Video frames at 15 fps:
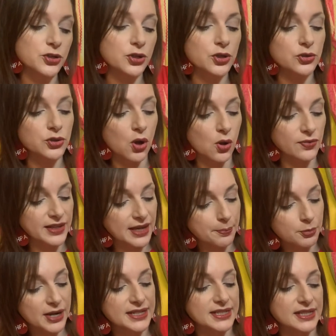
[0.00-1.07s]
who told the
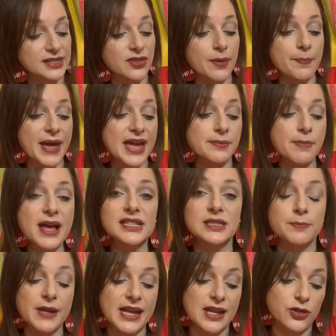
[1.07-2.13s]
apprentice the bed must
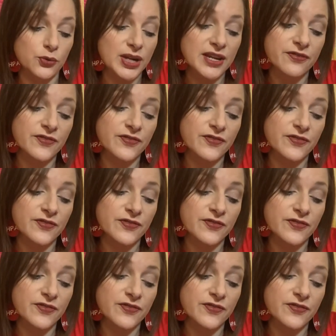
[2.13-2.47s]
be 3